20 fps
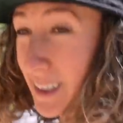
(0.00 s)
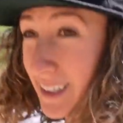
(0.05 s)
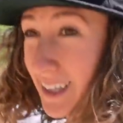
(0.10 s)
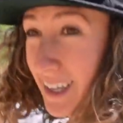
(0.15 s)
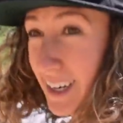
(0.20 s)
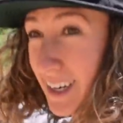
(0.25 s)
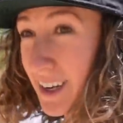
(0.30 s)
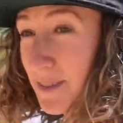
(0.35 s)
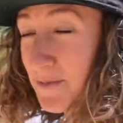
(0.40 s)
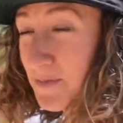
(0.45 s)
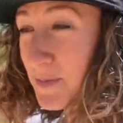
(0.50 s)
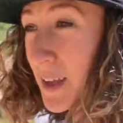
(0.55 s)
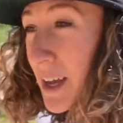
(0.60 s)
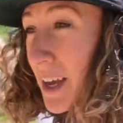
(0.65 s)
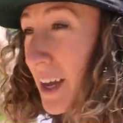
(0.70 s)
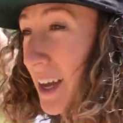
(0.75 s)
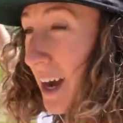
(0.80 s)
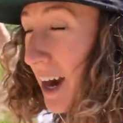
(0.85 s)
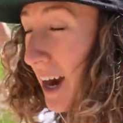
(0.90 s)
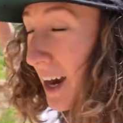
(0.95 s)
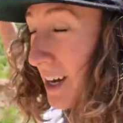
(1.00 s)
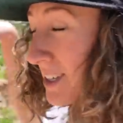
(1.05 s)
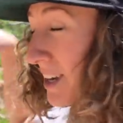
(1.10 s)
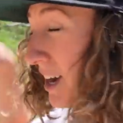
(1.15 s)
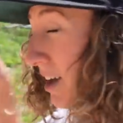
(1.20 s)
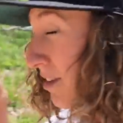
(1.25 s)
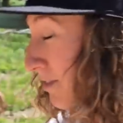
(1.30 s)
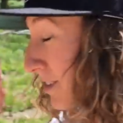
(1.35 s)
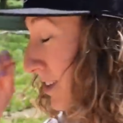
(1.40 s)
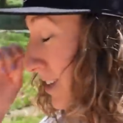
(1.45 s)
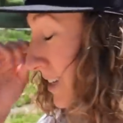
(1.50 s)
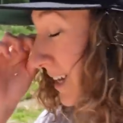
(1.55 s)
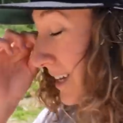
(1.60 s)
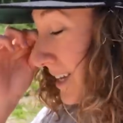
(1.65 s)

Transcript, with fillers: lid uncovered